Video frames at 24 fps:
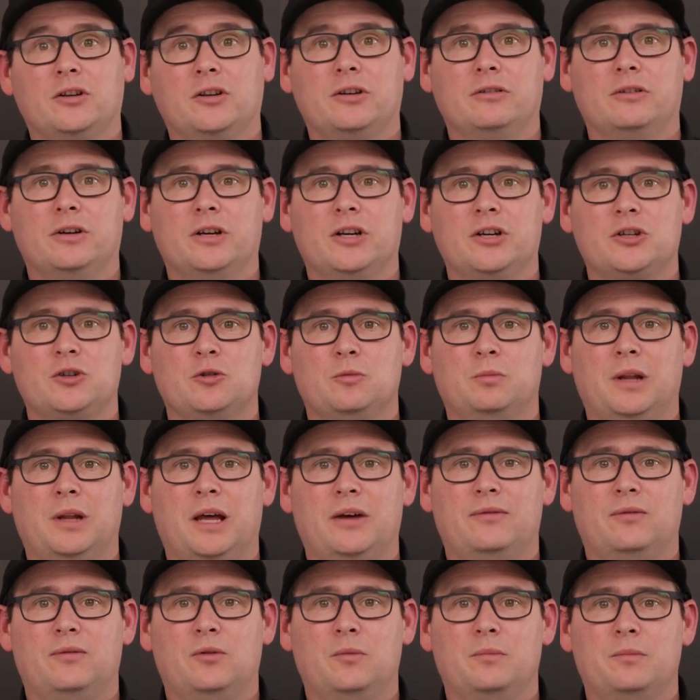on your initial
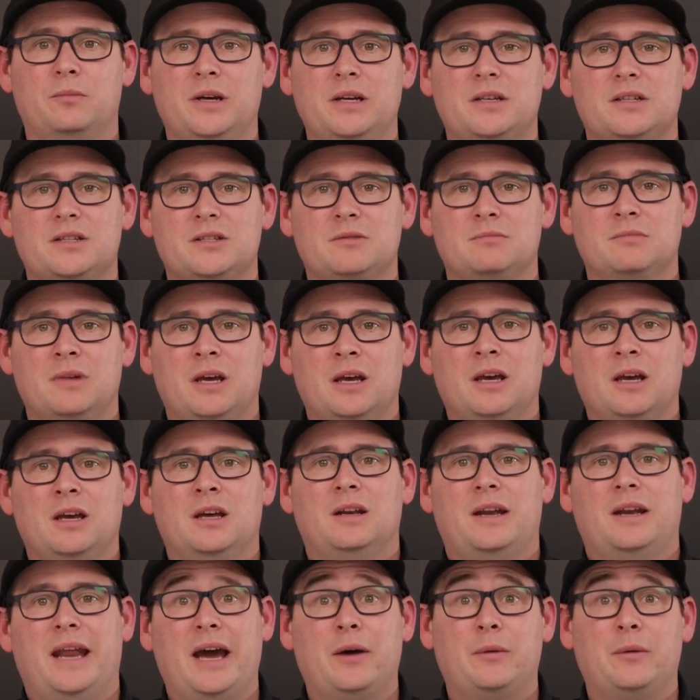platform mix,
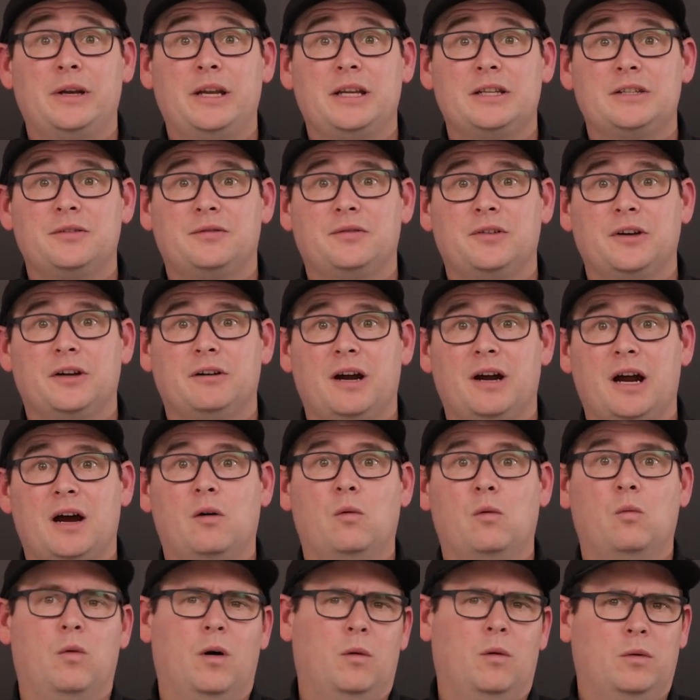now we need to figure
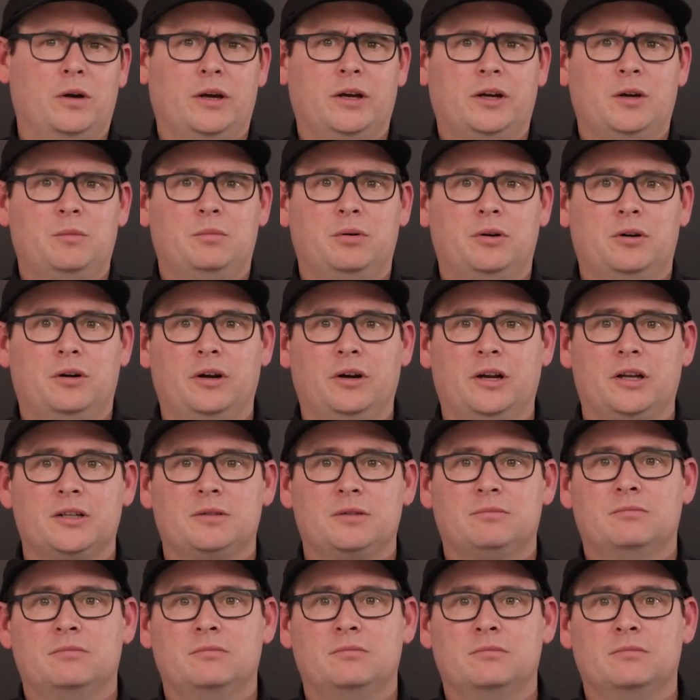out what we're going to put on
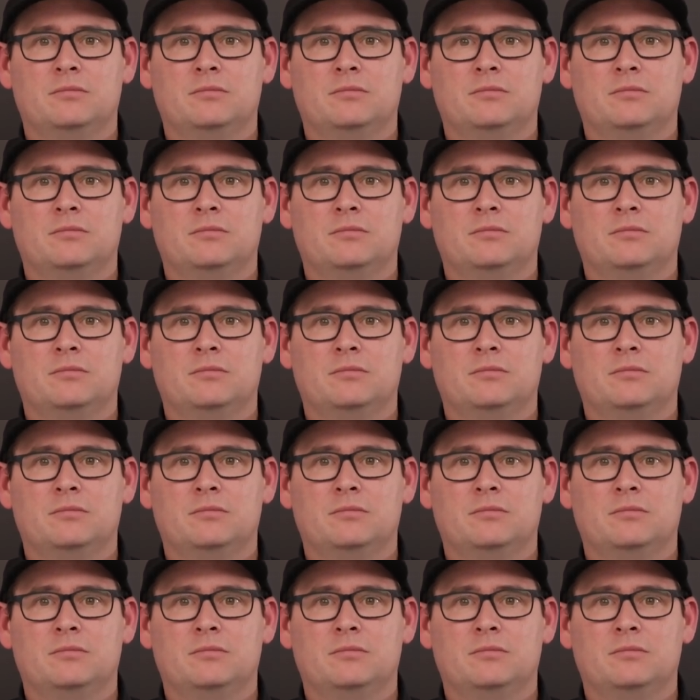it.